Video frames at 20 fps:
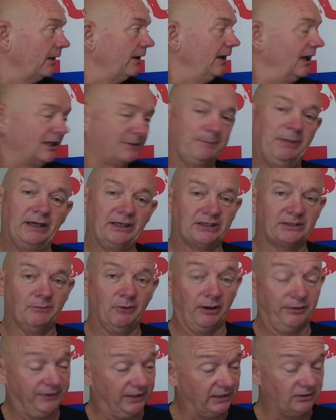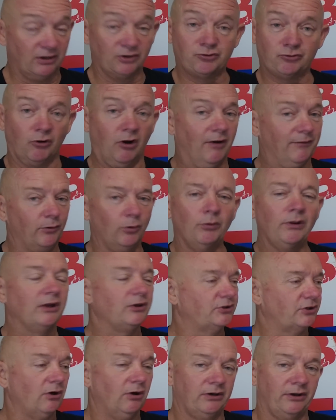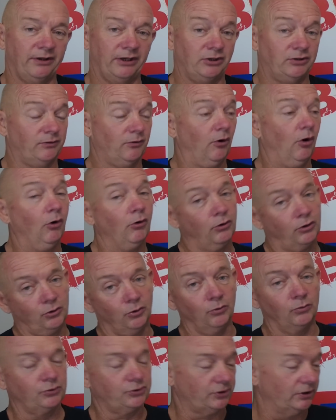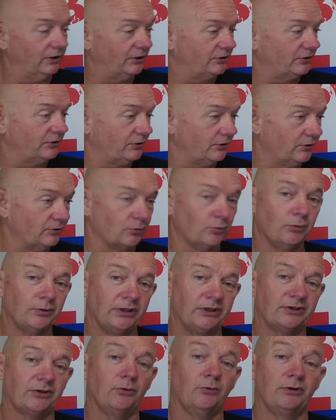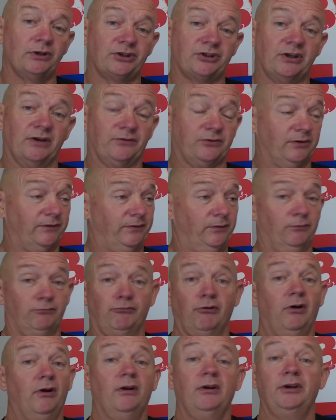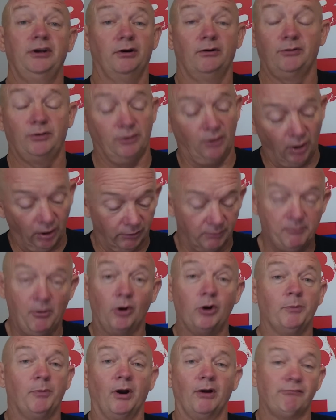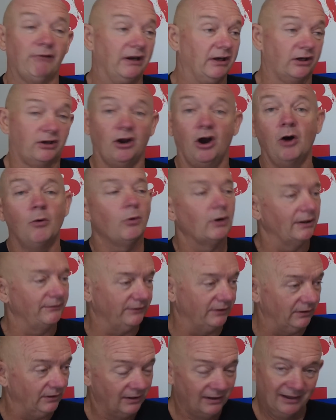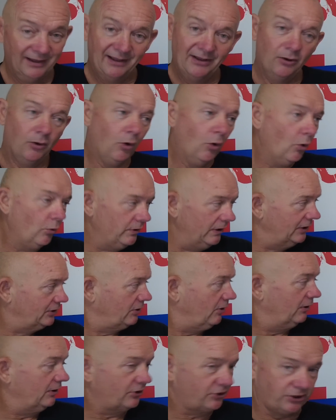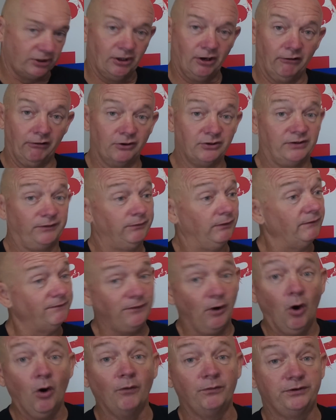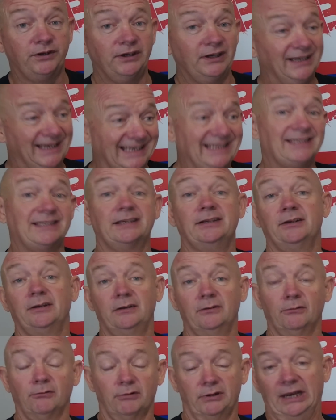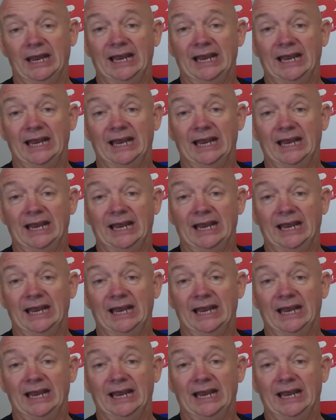it's peace of mind. Things like driving, all those kind of things. You've got on-call solicitors, all this stuff. So if you hire a motorbike, rent a car, whatever, all these kind of scenarios. If you're involved in an incident or an